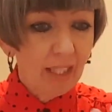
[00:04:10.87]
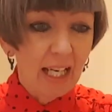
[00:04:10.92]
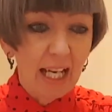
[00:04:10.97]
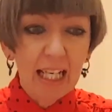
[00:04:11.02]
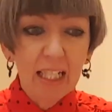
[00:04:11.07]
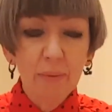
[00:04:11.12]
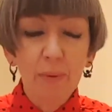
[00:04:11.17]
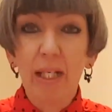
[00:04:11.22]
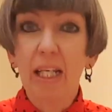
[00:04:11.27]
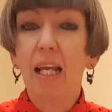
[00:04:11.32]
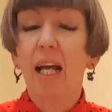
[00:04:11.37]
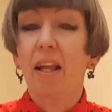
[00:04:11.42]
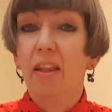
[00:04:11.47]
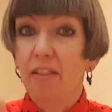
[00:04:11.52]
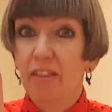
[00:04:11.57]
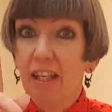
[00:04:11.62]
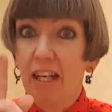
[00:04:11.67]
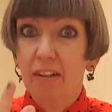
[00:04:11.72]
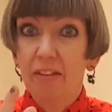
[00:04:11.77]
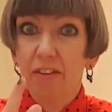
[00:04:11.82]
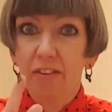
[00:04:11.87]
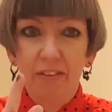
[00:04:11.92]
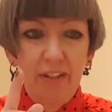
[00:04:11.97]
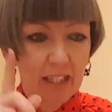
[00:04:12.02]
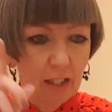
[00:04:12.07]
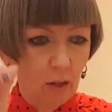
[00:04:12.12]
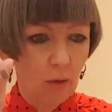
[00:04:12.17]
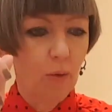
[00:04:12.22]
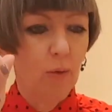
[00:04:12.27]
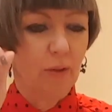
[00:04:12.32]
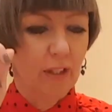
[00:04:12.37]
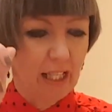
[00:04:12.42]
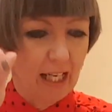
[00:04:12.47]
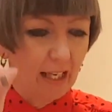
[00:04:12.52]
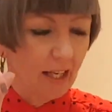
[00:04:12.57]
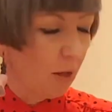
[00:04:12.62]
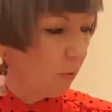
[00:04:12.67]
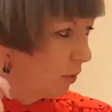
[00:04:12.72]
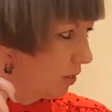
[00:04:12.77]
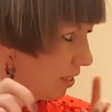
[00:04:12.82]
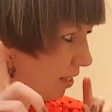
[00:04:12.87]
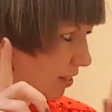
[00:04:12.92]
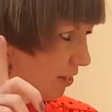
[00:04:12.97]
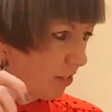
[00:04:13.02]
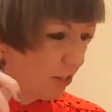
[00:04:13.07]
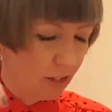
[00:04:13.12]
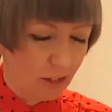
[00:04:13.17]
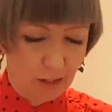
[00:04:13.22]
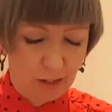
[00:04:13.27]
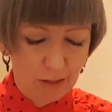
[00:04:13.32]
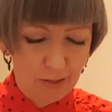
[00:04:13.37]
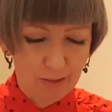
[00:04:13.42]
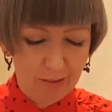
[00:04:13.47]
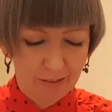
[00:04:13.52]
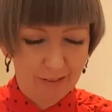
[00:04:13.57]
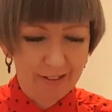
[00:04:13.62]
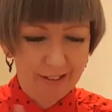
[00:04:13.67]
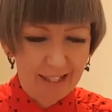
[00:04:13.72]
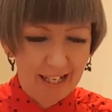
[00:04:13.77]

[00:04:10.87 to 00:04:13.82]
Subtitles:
anyway, the other thing, oh yeah, I wanted to